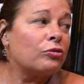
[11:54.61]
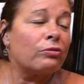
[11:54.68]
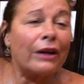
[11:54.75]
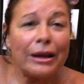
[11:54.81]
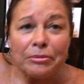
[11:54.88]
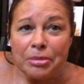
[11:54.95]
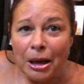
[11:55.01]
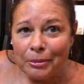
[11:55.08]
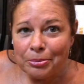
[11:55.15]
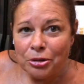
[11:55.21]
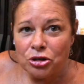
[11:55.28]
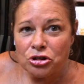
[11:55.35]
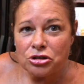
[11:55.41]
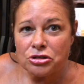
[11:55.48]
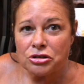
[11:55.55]
red
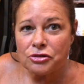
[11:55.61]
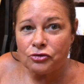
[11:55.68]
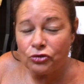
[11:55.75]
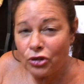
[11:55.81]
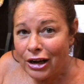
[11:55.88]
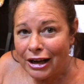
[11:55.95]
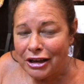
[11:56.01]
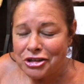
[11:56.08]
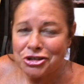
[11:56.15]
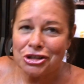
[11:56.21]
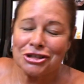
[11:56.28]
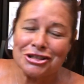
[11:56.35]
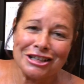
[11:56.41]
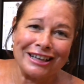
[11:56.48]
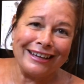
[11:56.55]
peppers fresh,
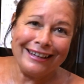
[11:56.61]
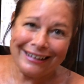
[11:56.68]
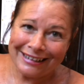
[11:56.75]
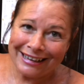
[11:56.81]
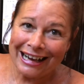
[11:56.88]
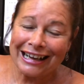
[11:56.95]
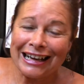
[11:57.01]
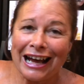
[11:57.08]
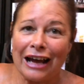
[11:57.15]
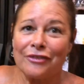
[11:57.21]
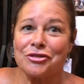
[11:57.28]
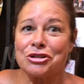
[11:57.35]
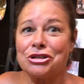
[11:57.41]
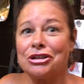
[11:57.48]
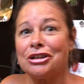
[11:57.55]
because again, I'd
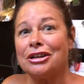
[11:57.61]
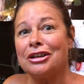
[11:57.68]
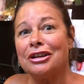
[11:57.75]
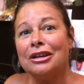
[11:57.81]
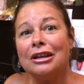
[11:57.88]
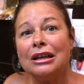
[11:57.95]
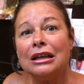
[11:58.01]
have to